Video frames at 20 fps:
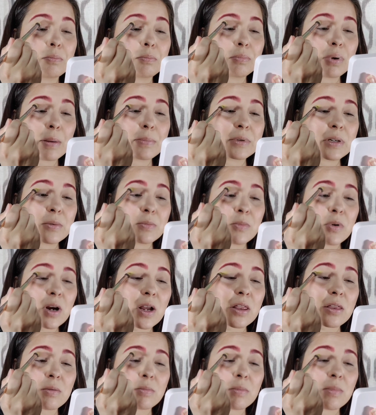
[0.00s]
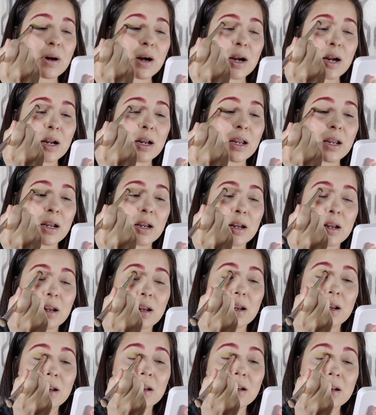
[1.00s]
prepped them with my...
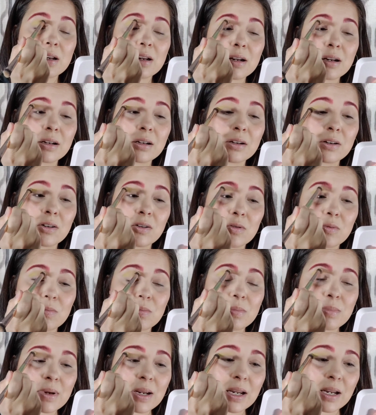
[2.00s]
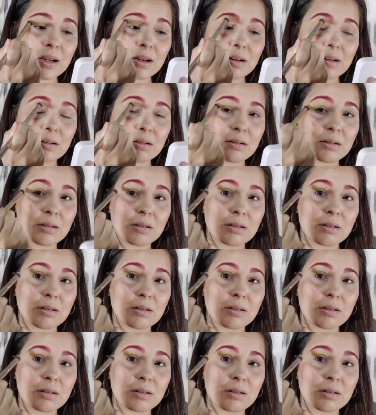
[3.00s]
oh man,